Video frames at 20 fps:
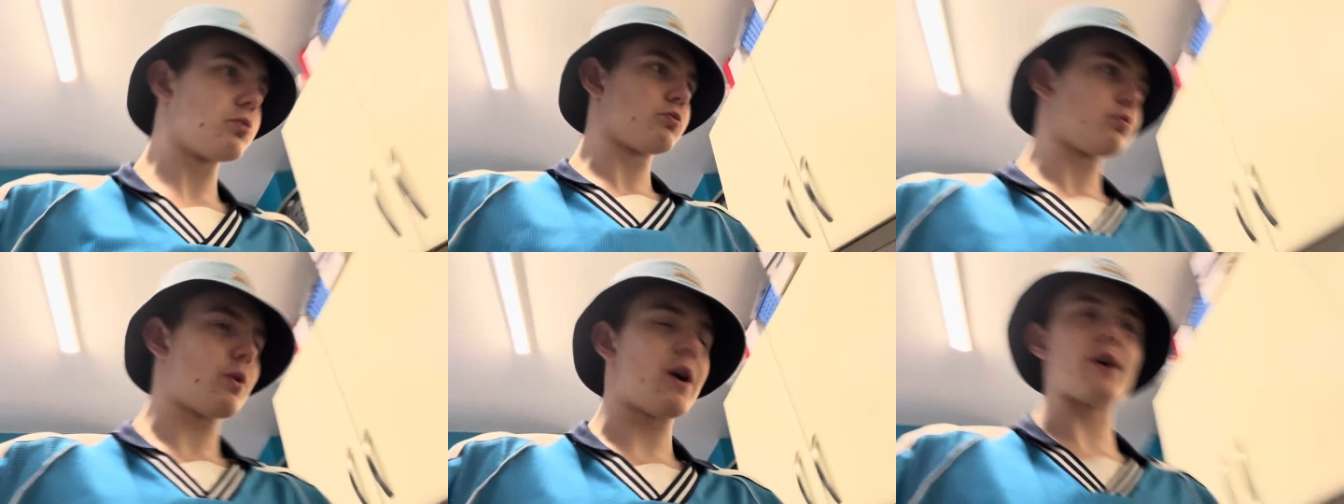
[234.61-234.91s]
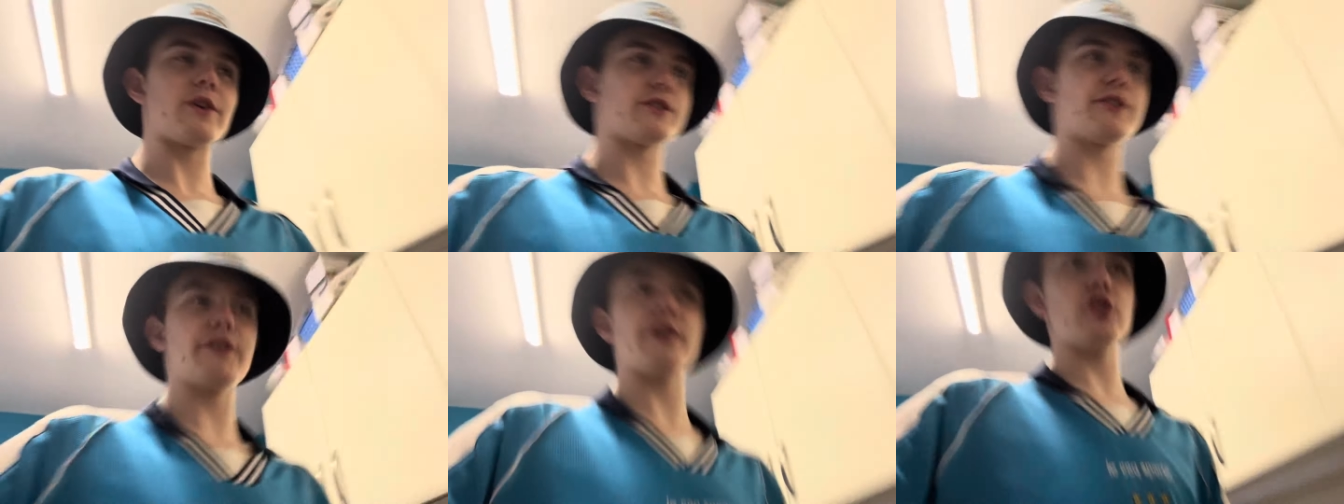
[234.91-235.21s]
where
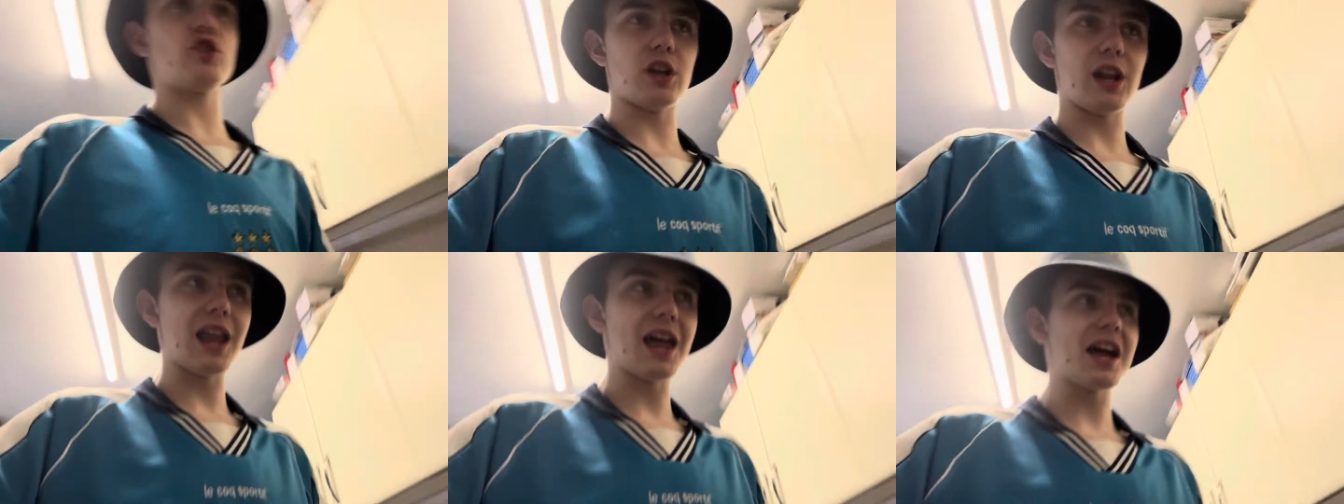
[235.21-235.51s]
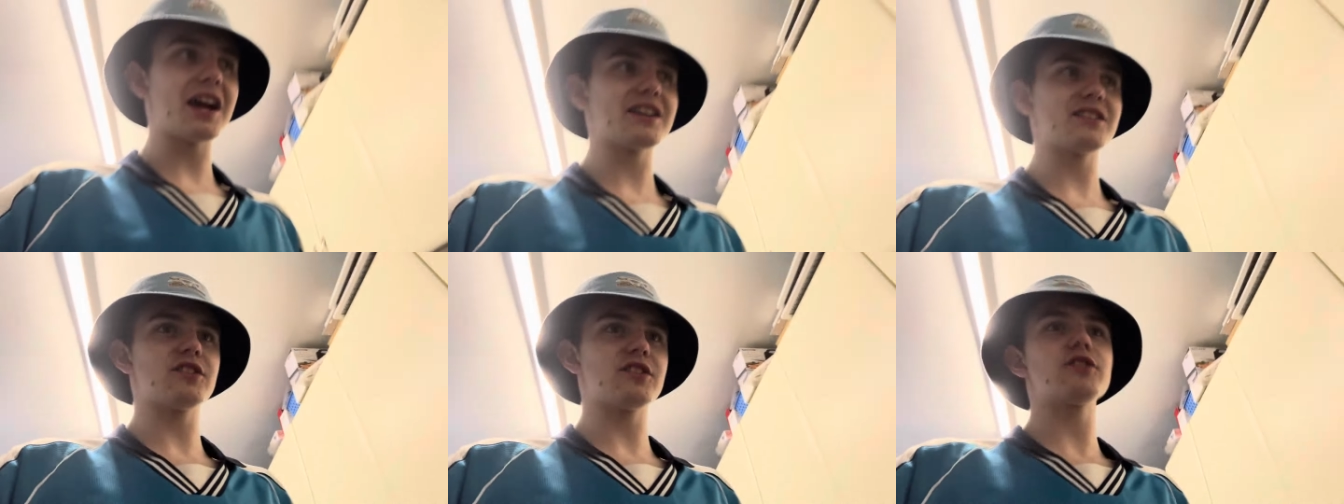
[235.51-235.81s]
his future
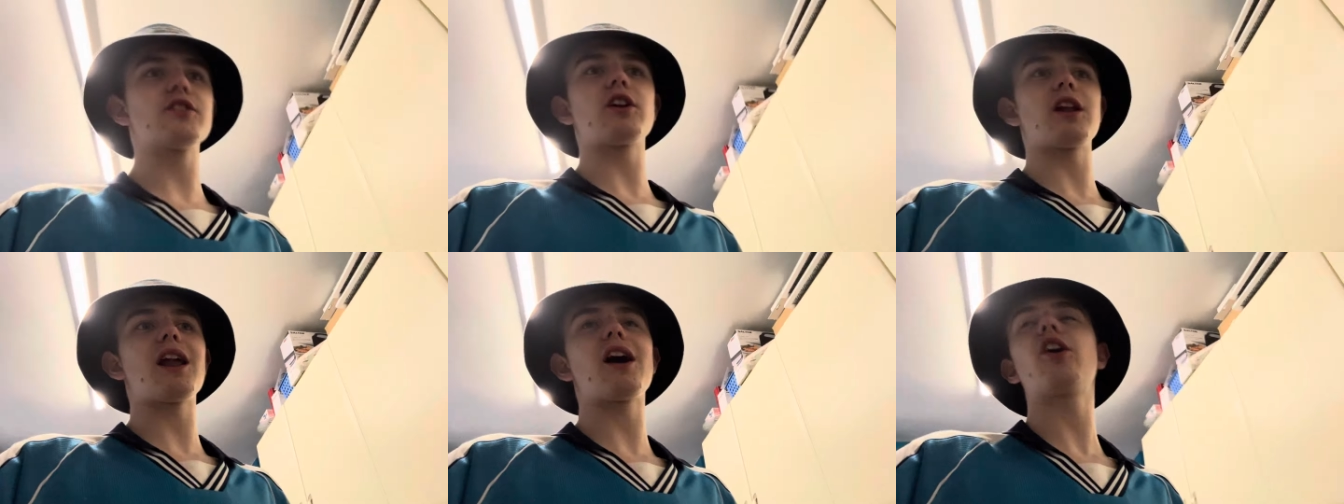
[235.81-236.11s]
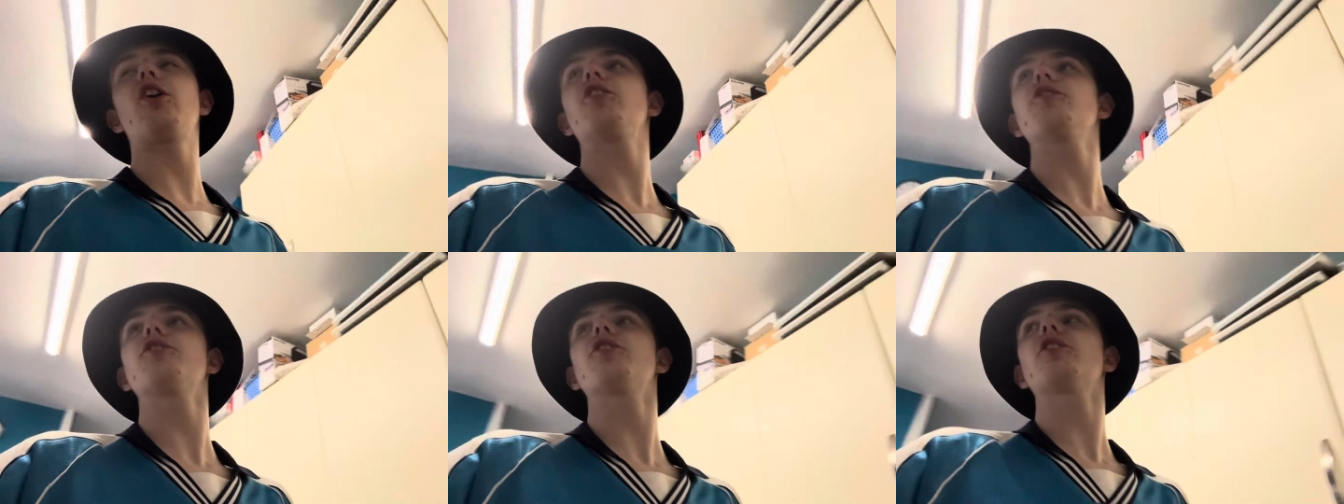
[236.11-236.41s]
lies on the
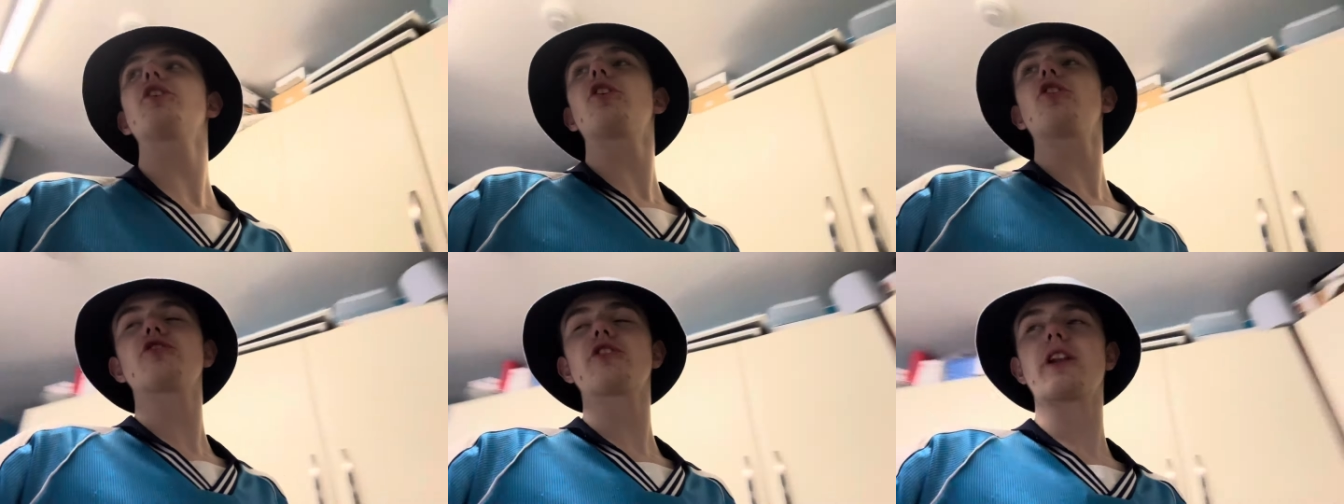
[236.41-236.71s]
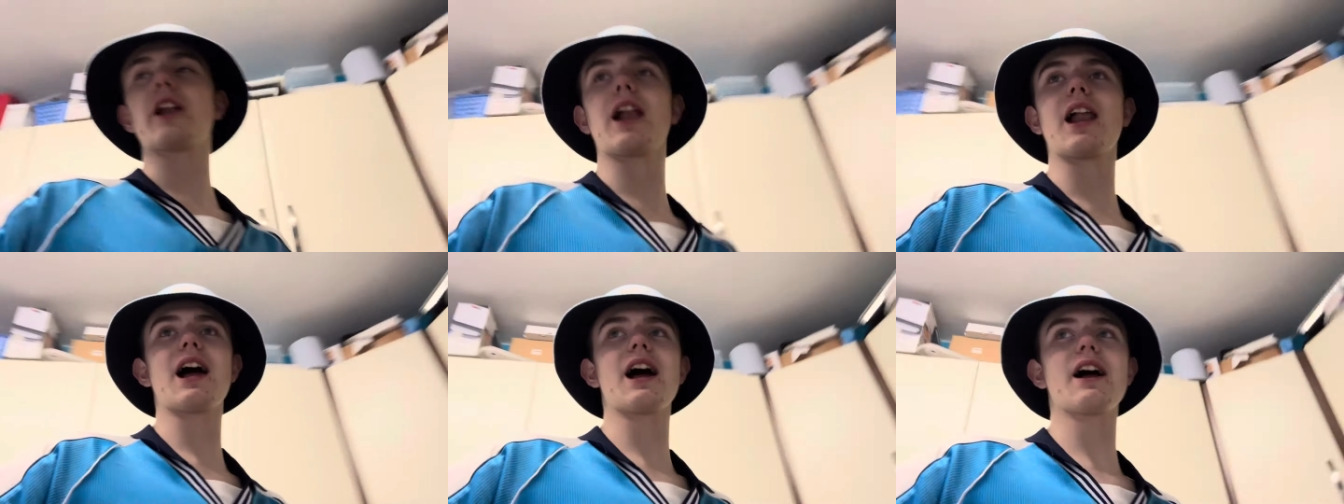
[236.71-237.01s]
on the, under
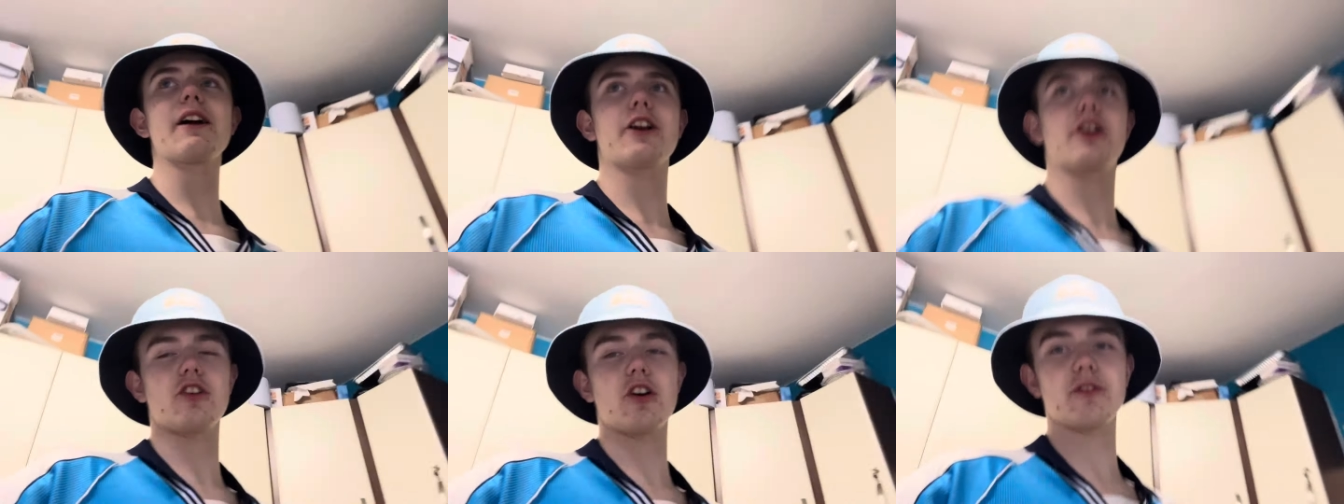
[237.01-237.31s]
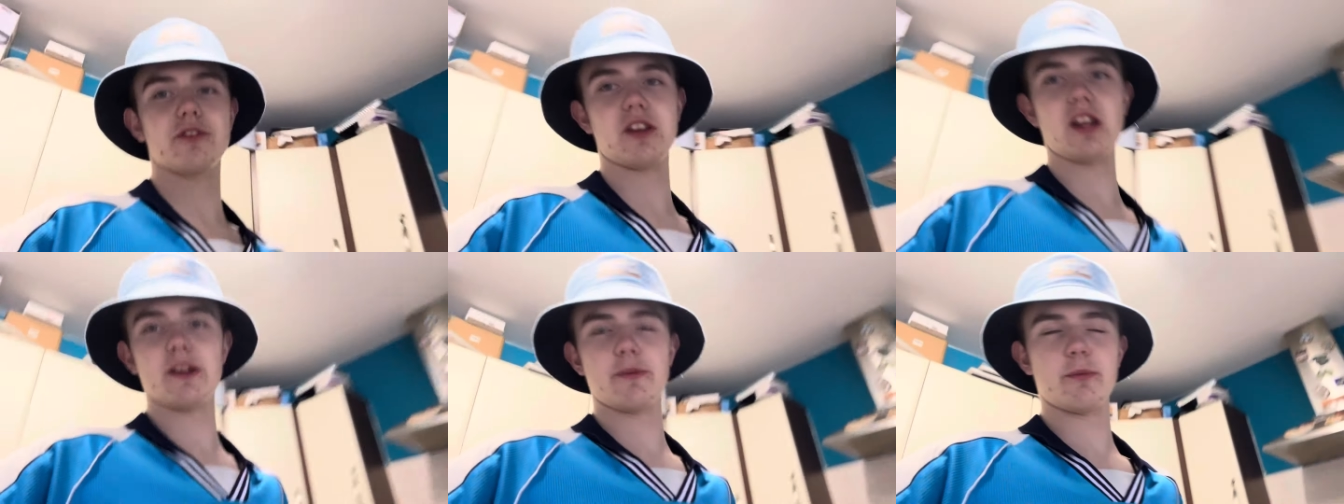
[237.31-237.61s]
the line because
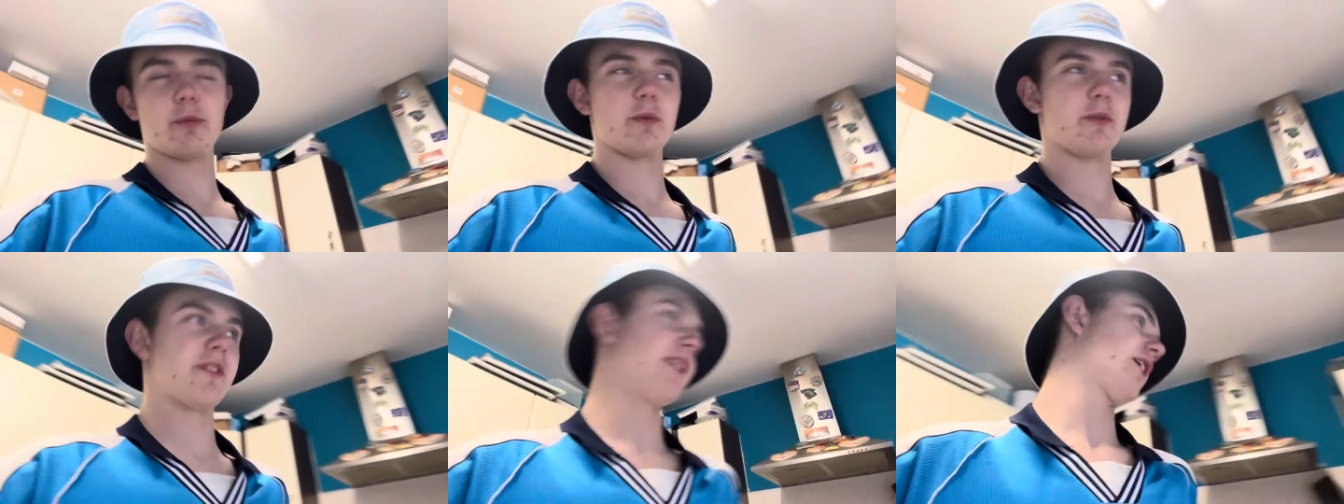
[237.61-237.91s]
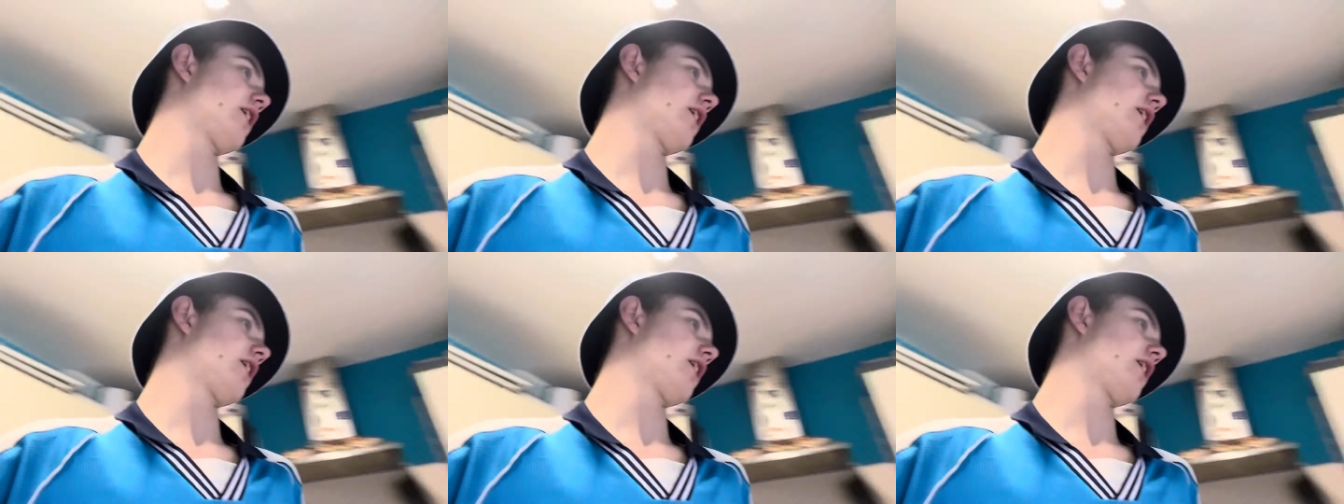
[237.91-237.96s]
obviously